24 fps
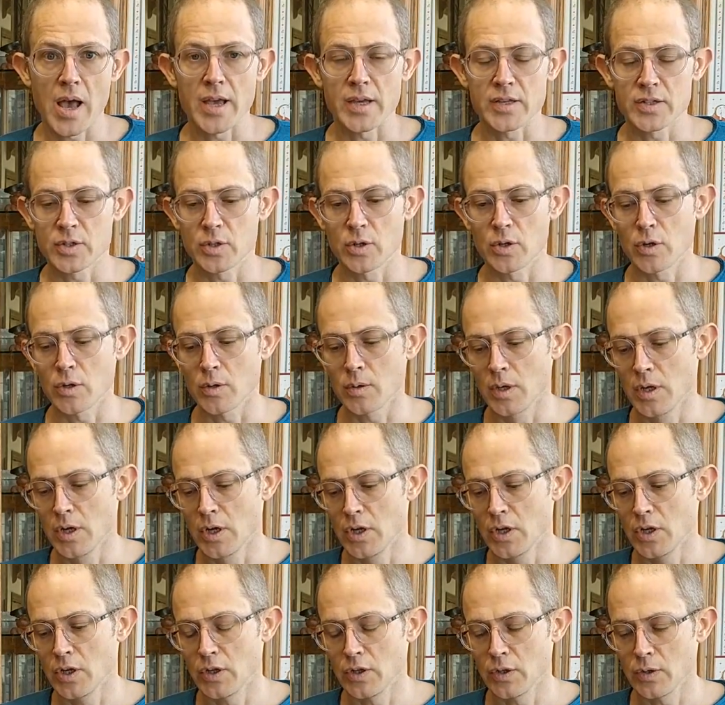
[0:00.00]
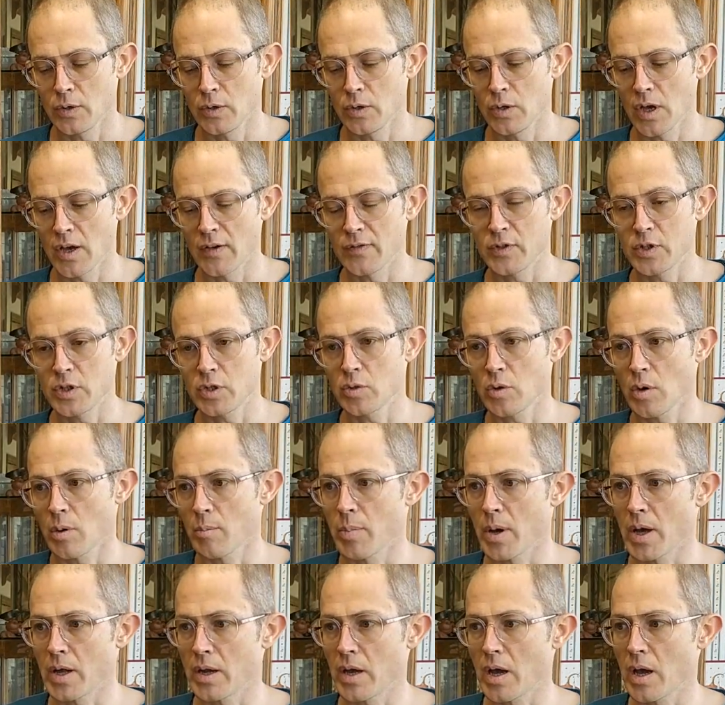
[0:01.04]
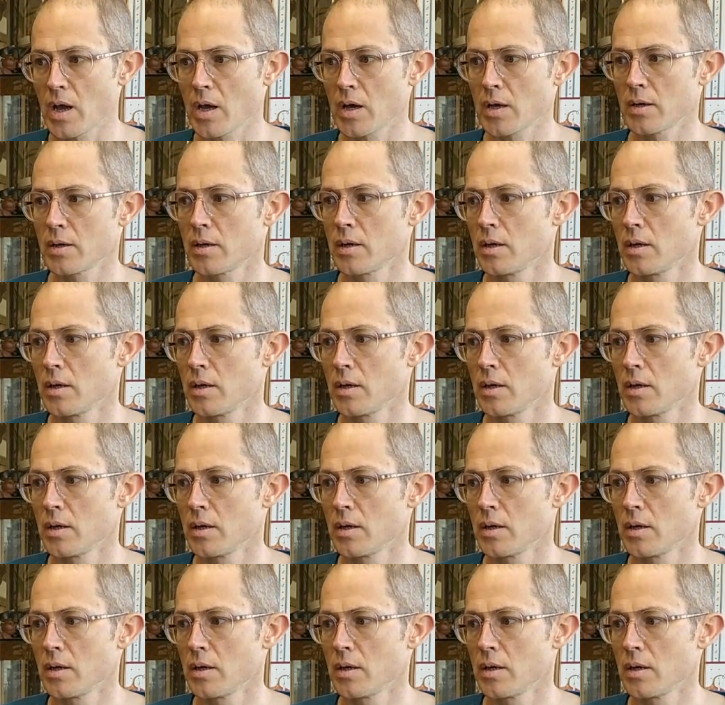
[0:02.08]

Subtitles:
So you have Xishuangbanna,